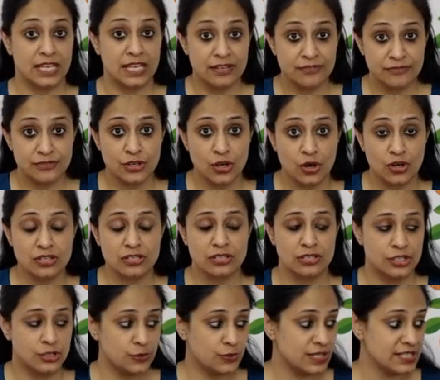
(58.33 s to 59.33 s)
If not,
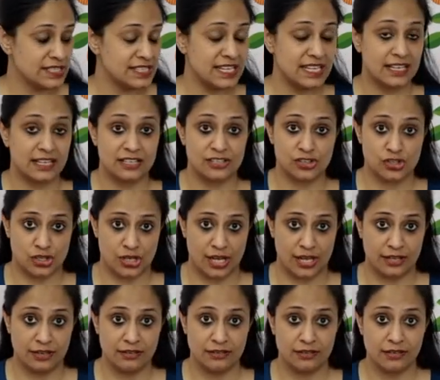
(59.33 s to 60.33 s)
you can take a
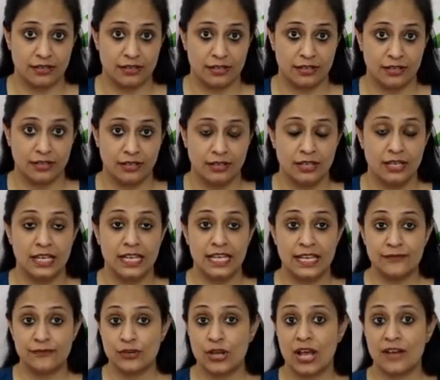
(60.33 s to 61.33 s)
chair
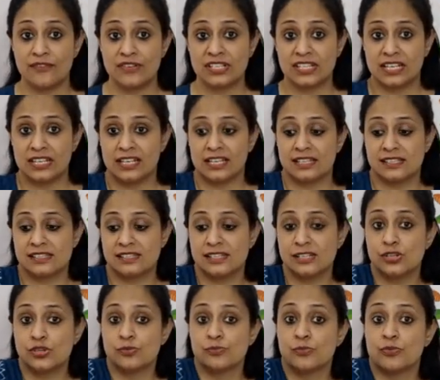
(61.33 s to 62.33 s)
if you have a
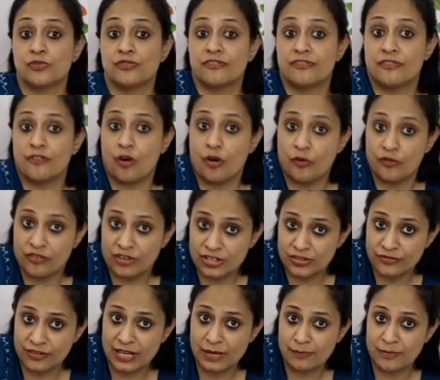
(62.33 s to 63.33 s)
tendency to move
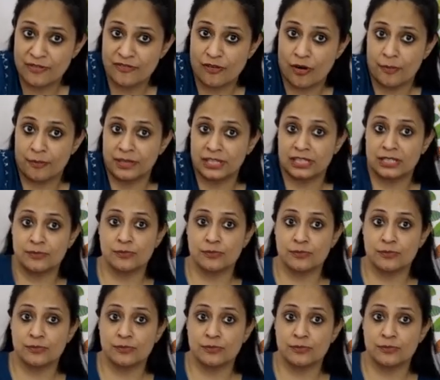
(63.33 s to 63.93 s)
forward while performing